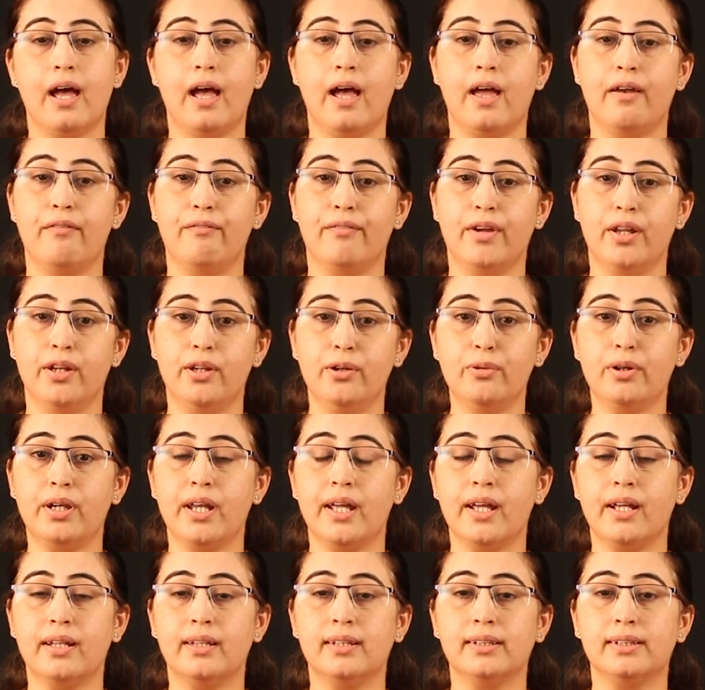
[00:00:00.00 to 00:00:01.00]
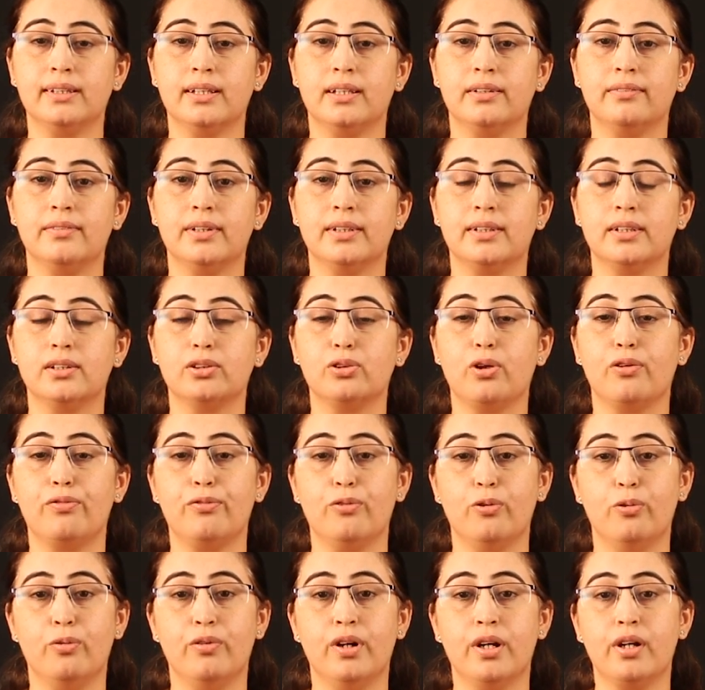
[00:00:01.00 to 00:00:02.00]
And when you take the services of
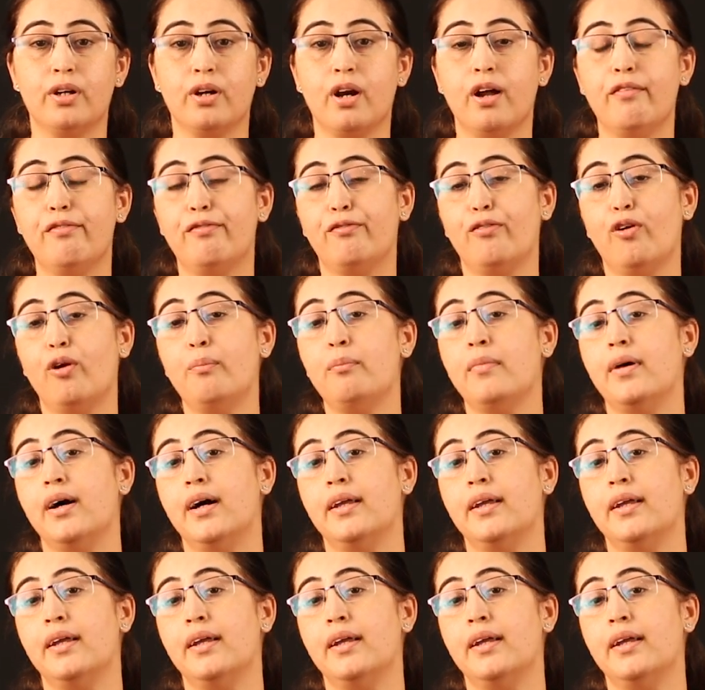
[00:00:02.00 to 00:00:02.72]
overdraft from